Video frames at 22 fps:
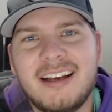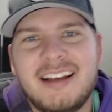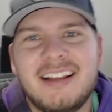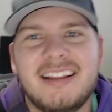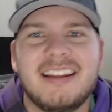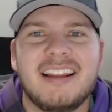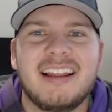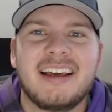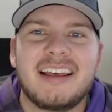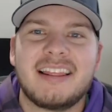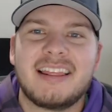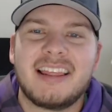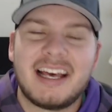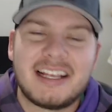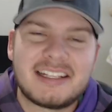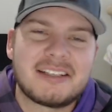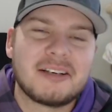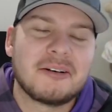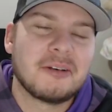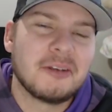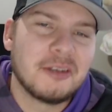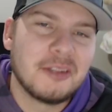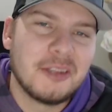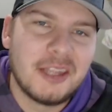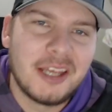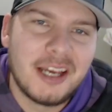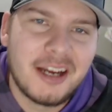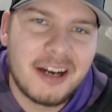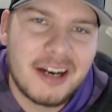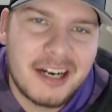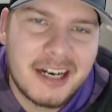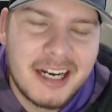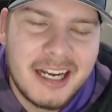like that's how good they
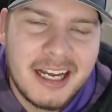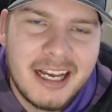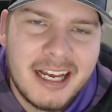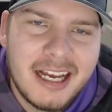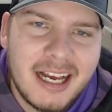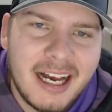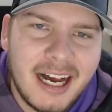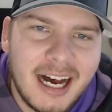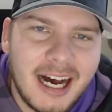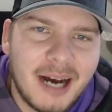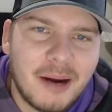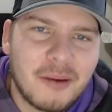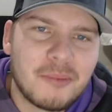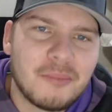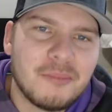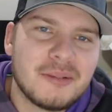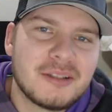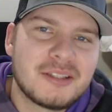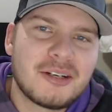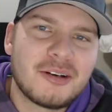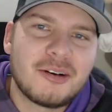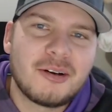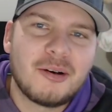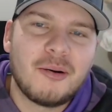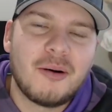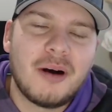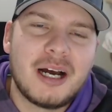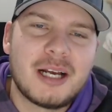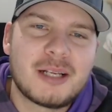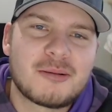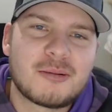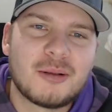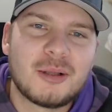are. Uh, material
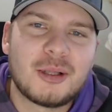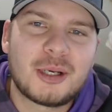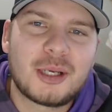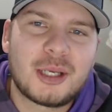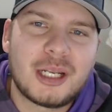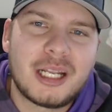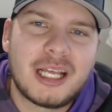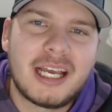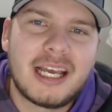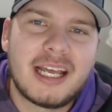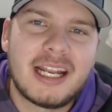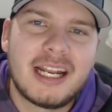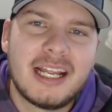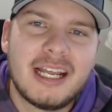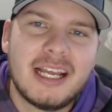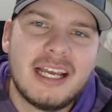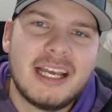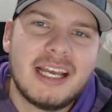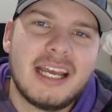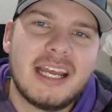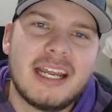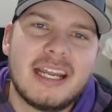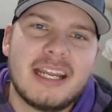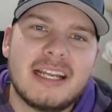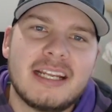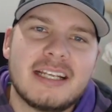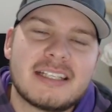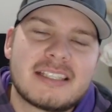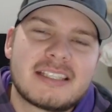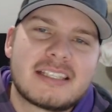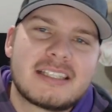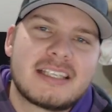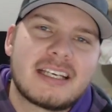wise, we're looking at a
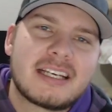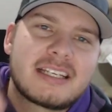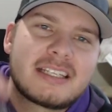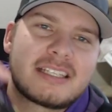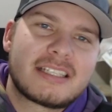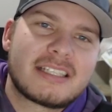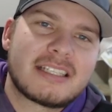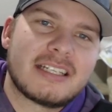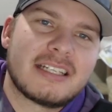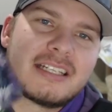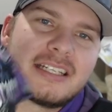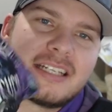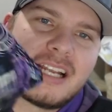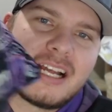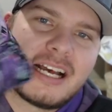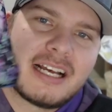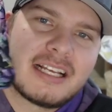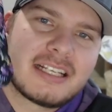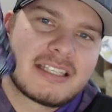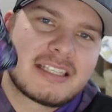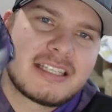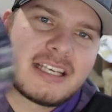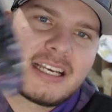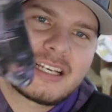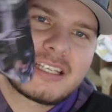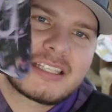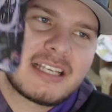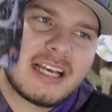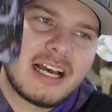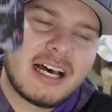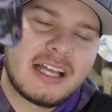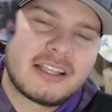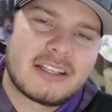six not six
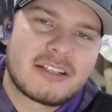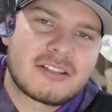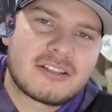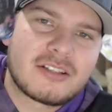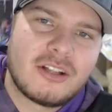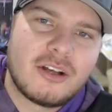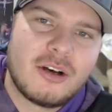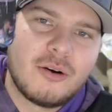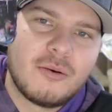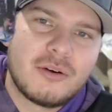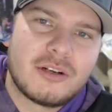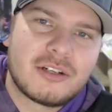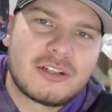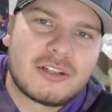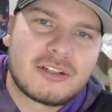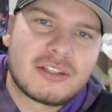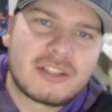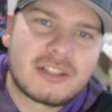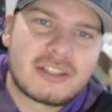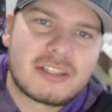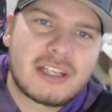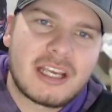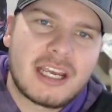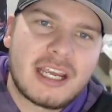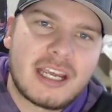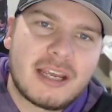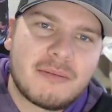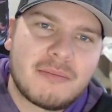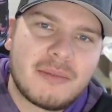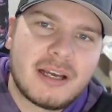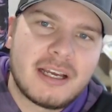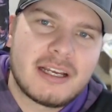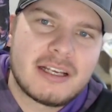on the slow, which is the
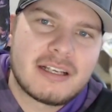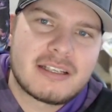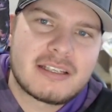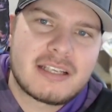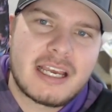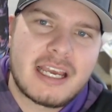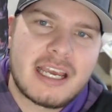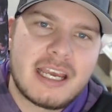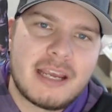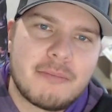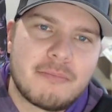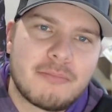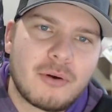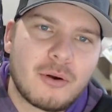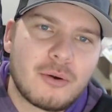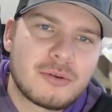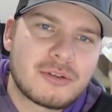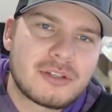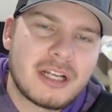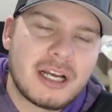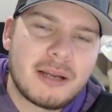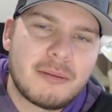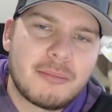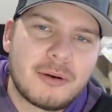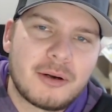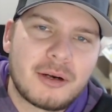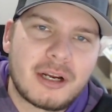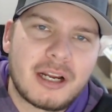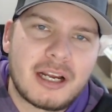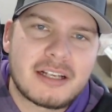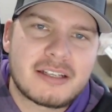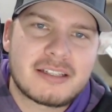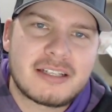same as a Pro Sniper
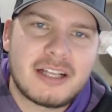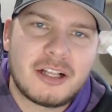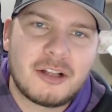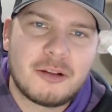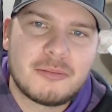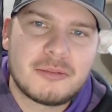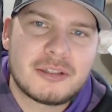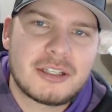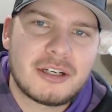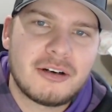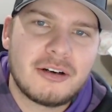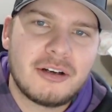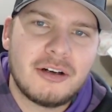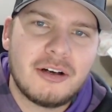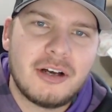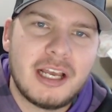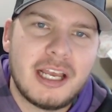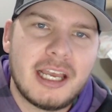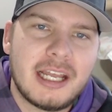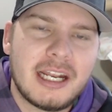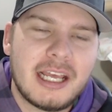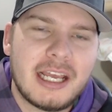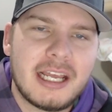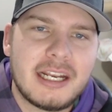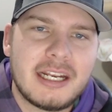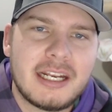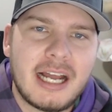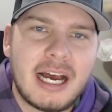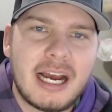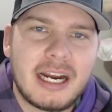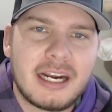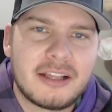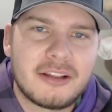Costello material, and a
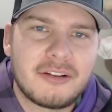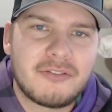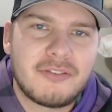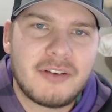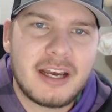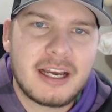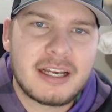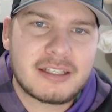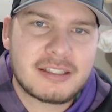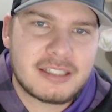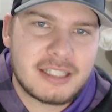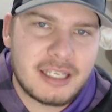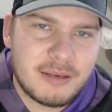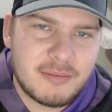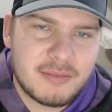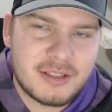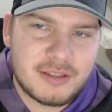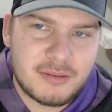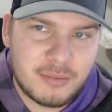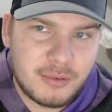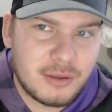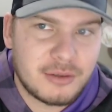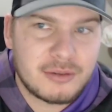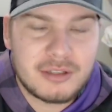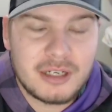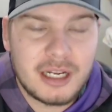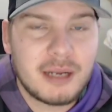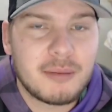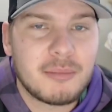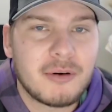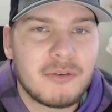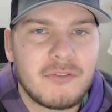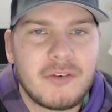nine on the fast, same as a Pro
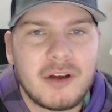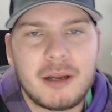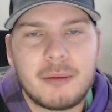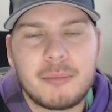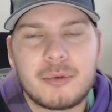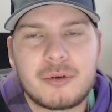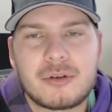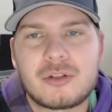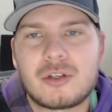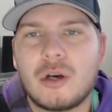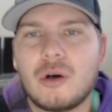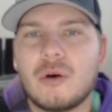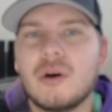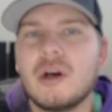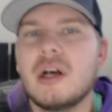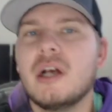Sniper Viper. So